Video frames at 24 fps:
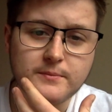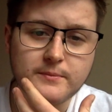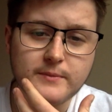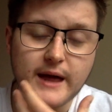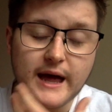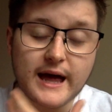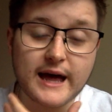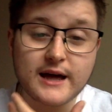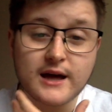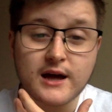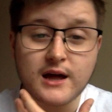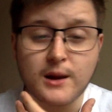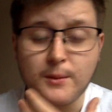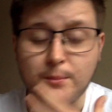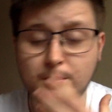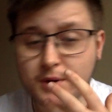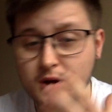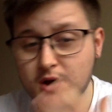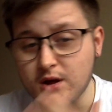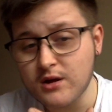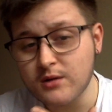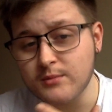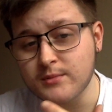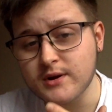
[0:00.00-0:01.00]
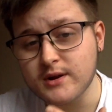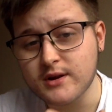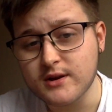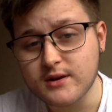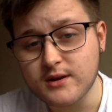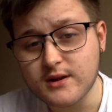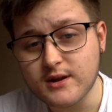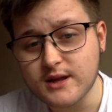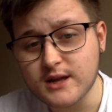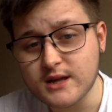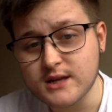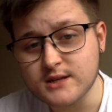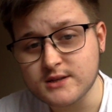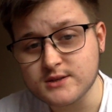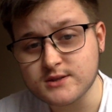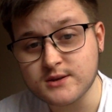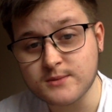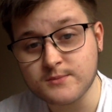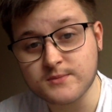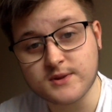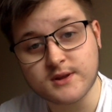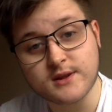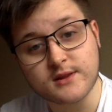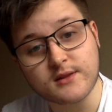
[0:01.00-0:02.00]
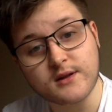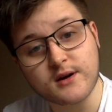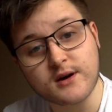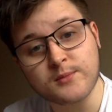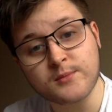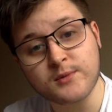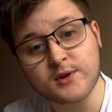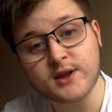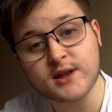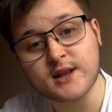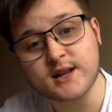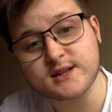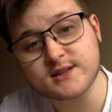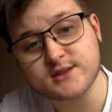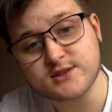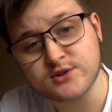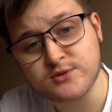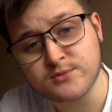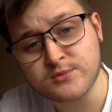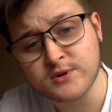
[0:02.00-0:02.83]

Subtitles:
hair colour permanent is something that I'm looking into,